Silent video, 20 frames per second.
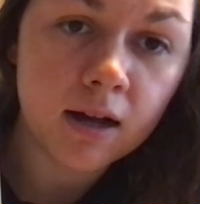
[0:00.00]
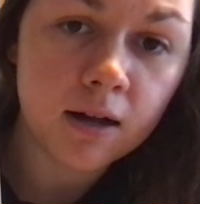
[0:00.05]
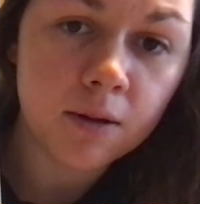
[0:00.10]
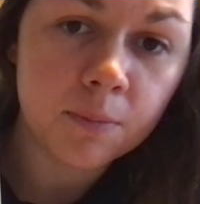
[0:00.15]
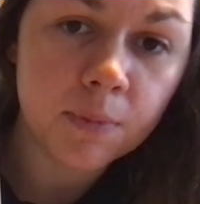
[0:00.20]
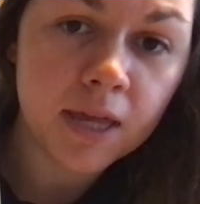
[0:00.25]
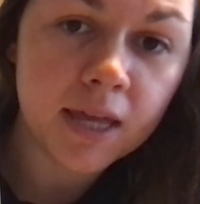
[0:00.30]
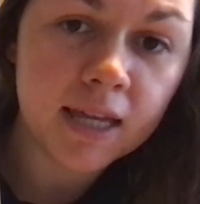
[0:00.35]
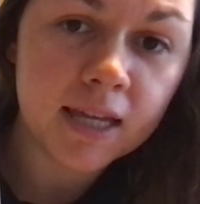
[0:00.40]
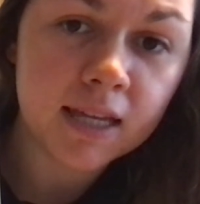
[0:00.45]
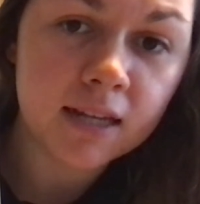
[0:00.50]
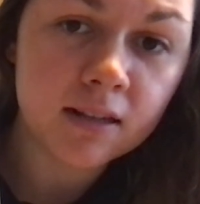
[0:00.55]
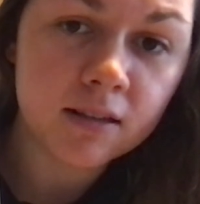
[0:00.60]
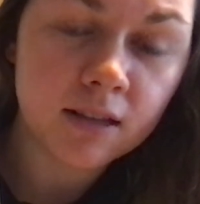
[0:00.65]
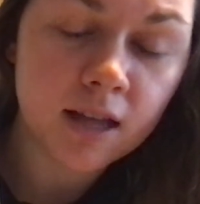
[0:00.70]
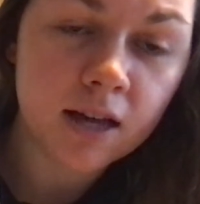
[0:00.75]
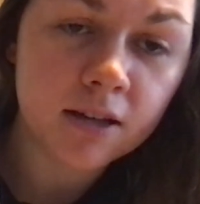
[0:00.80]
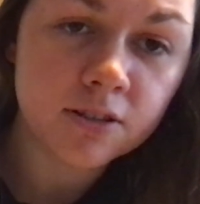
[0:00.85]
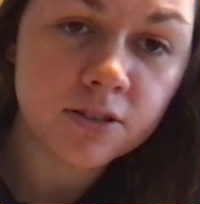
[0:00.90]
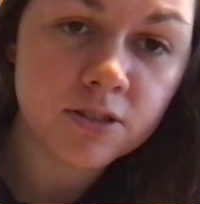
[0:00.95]
It can
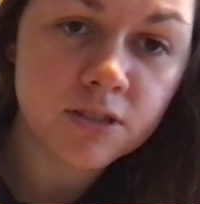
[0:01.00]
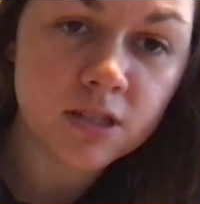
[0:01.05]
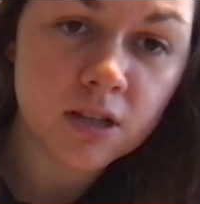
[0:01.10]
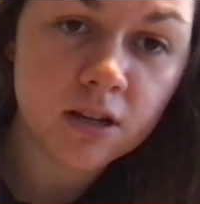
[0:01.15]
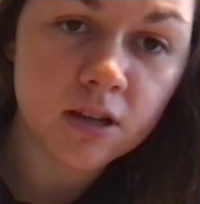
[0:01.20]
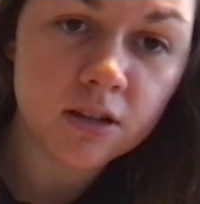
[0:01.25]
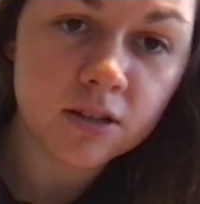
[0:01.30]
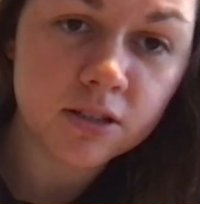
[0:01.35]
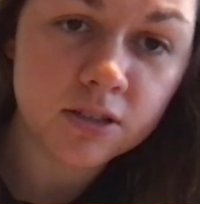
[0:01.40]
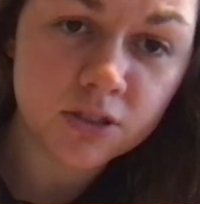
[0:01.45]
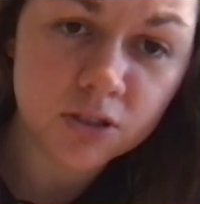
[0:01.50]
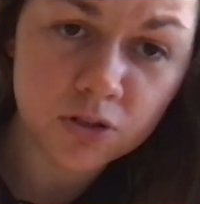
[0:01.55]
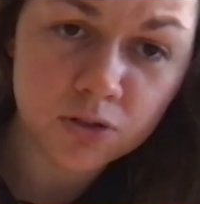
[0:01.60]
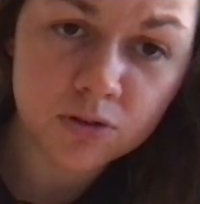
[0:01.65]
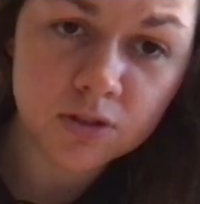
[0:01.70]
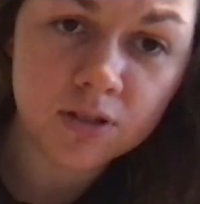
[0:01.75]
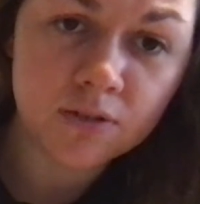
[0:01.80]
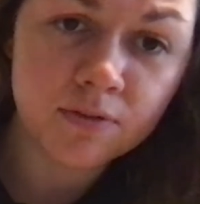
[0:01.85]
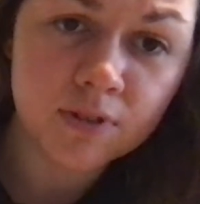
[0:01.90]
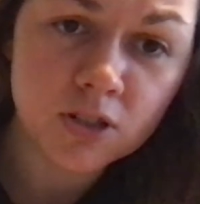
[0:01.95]
allow you
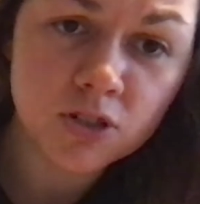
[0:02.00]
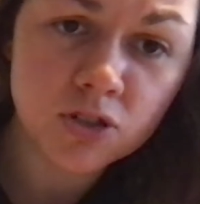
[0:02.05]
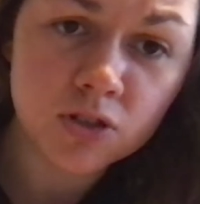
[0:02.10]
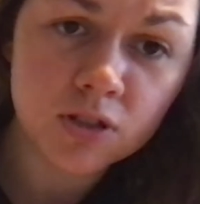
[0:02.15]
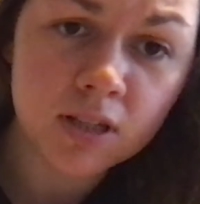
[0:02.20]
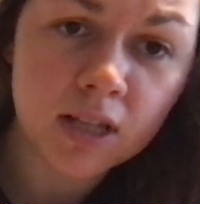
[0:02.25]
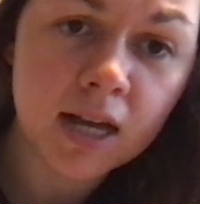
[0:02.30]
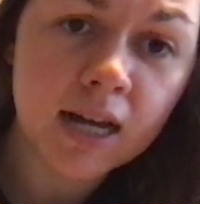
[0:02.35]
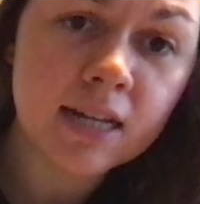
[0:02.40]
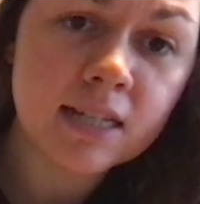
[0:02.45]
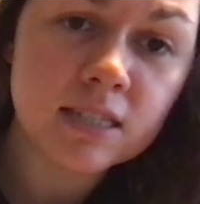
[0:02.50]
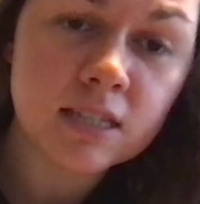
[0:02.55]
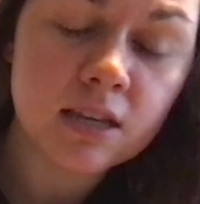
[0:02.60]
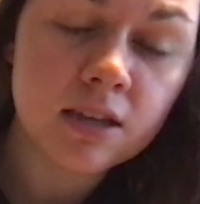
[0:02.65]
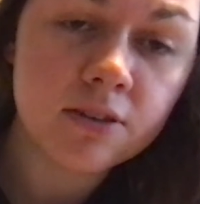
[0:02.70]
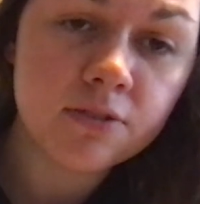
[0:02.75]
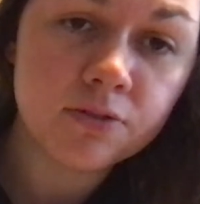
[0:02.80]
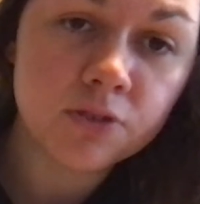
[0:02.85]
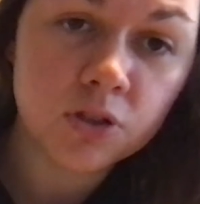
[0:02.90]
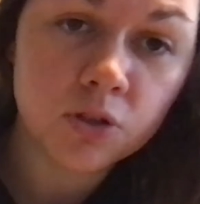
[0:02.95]
to visualize
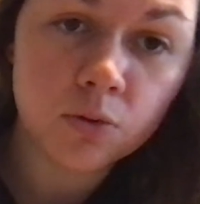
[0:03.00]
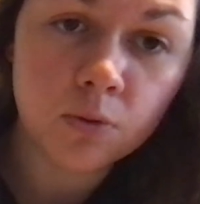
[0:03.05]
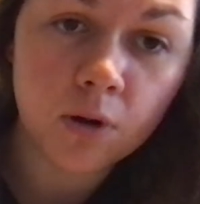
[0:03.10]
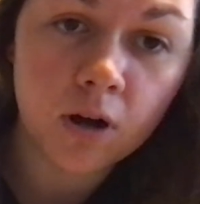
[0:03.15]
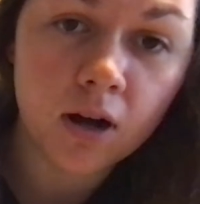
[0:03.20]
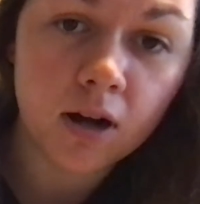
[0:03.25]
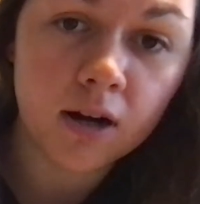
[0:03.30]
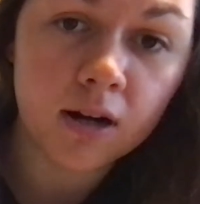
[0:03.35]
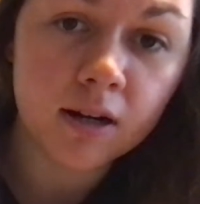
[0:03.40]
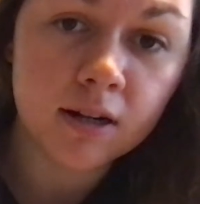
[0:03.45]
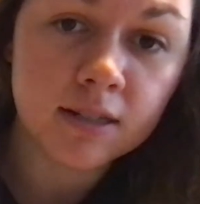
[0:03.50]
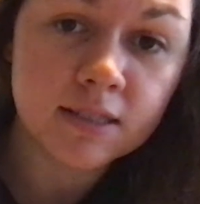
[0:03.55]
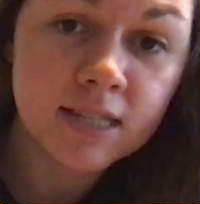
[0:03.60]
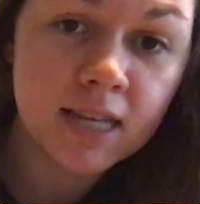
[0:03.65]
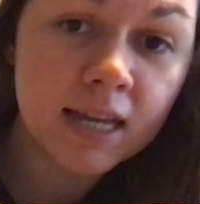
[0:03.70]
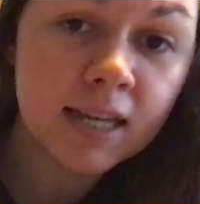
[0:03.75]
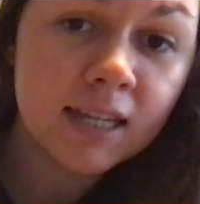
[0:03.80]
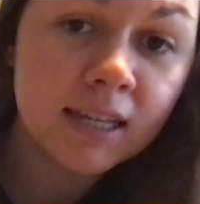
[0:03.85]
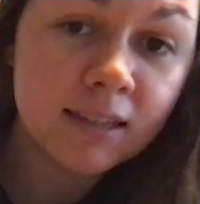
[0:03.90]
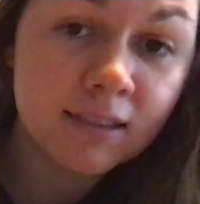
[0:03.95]
if you are
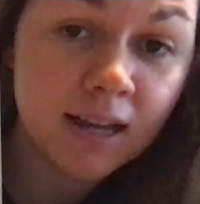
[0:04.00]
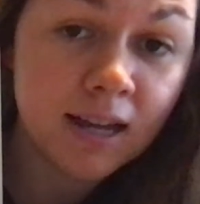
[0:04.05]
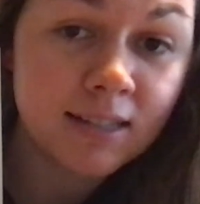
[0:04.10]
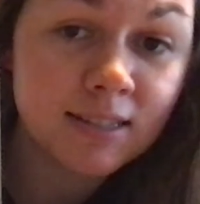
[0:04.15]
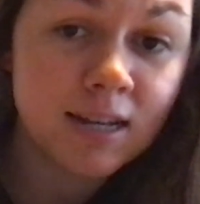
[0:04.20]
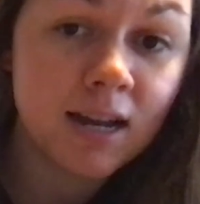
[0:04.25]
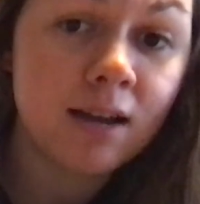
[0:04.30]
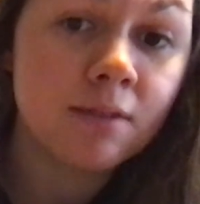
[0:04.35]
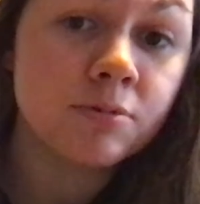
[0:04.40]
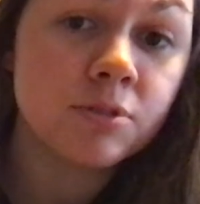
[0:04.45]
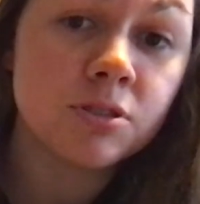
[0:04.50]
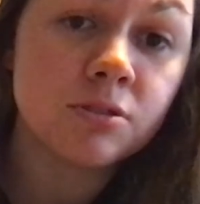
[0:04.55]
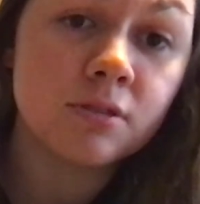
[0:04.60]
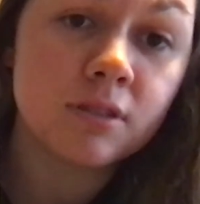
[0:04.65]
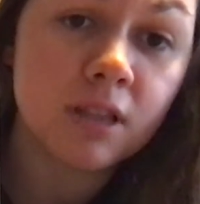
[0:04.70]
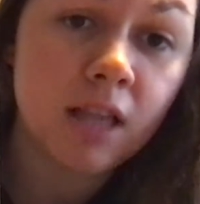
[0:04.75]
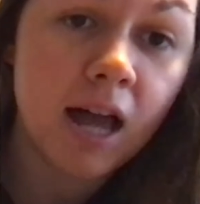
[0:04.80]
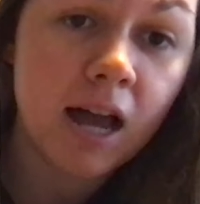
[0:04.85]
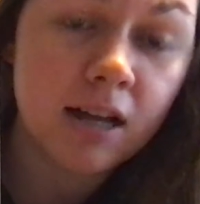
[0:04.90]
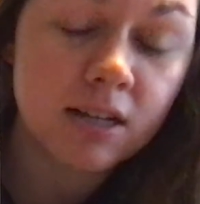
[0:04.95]
taking that time to
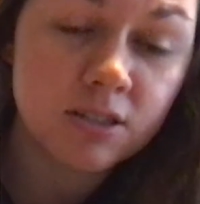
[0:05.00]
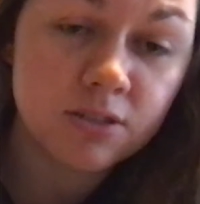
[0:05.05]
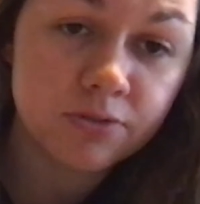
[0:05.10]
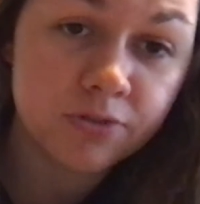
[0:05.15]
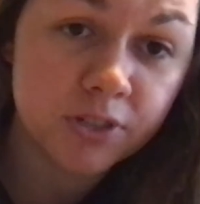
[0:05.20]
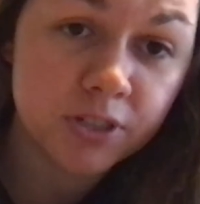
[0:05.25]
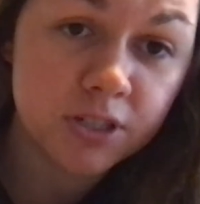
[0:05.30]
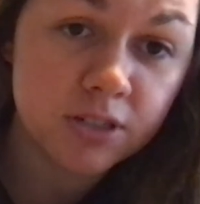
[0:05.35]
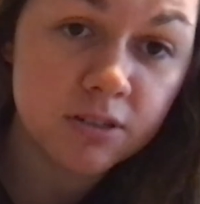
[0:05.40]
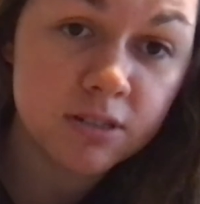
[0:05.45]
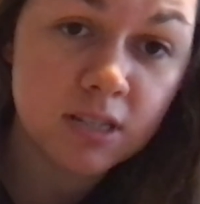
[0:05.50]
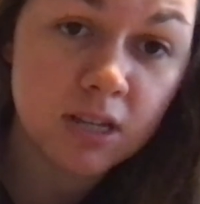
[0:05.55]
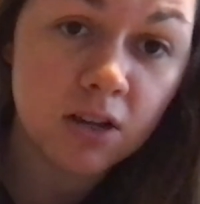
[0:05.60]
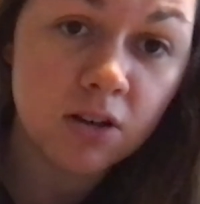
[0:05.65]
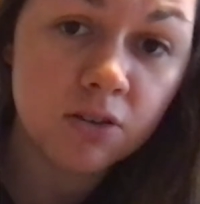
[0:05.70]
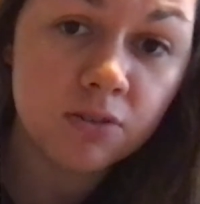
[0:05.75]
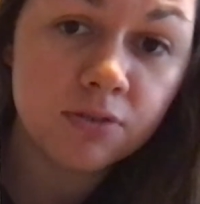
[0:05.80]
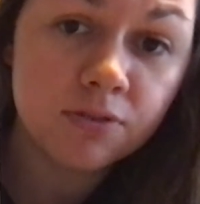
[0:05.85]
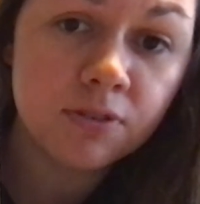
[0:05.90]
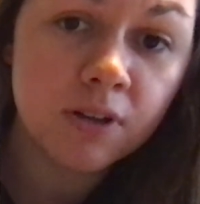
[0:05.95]
relax for
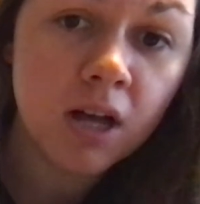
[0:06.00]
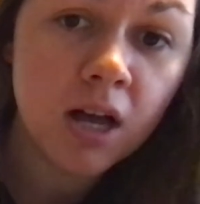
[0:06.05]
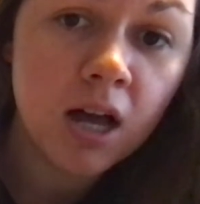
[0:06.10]
yourself,